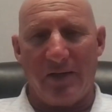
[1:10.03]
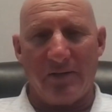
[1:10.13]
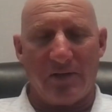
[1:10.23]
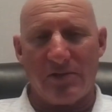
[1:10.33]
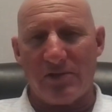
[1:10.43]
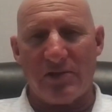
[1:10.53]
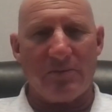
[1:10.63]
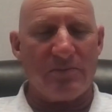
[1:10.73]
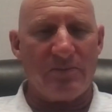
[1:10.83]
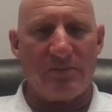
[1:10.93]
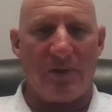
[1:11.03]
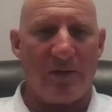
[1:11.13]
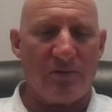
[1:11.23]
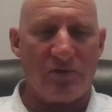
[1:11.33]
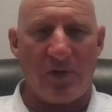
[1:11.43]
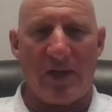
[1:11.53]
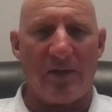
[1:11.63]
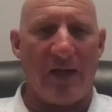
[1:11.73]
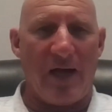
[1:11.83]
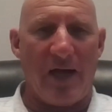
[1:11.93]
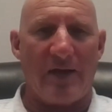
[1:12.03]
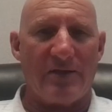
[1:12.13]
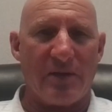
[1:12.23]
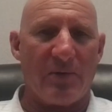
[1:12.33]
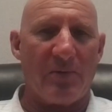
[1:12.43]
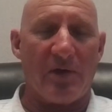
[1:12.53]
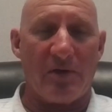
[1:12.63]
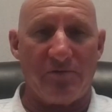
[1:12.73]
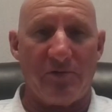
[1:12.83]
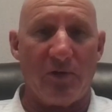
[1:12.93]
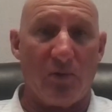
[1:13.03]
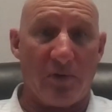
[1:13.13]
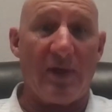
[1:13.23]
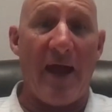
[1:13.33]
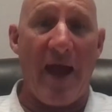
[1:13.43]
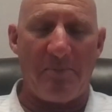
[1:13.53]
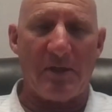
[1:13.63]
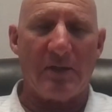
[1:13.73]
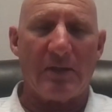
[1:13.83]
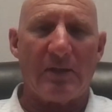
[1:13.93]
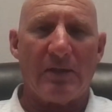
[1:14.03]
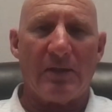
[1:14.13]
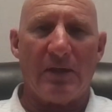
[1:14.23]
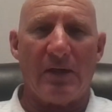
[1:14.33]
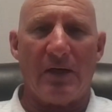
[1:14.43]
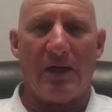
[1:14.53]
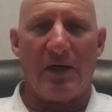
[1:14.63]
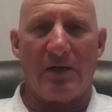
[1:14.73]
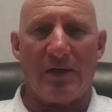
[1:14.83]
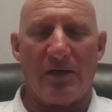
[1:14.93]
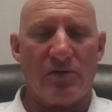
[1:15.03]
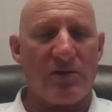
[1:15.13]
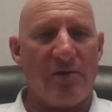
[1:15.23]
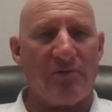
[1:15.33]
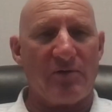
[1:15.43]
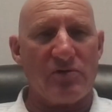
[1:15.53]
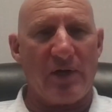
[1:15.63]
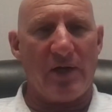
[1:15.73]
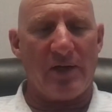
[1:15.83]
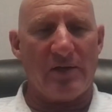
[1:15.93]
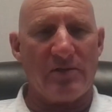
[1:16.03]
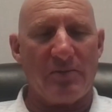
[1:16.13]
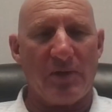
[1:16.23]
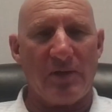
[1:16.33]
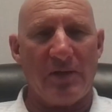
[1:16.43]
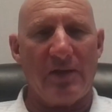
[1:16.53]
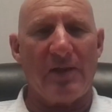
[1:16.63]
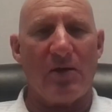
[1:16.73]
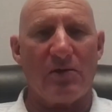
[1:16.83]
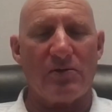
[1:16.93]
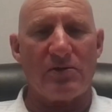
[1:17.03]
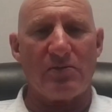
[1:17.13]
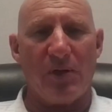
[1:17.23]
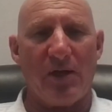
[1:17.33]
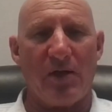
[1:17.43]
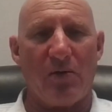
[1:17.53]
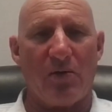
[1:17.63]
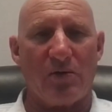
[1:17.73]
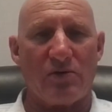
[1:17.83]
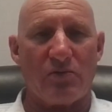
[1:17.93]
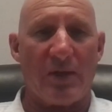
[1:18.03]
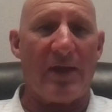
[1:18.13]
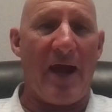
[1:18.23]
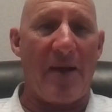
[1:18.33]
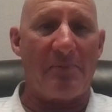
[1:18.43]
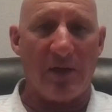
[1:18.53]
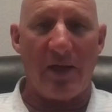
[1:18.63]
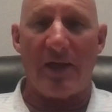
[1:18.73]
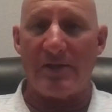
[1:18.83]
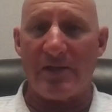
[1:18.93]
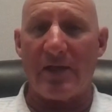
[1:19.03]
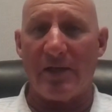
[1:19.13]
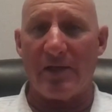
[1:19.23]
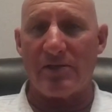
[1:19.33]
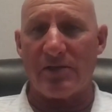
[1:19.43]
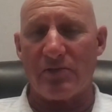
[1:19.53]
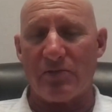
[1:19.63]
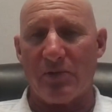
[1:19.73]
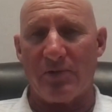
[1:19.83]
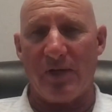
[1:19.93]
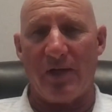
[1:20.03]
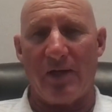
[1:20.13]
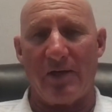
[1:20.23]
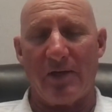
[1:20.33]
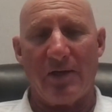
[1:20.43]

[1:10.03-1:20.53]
or just some drain lines that we were going to fill with cap and use that for drainage. But in those play quarters, we capped it 18 inches with a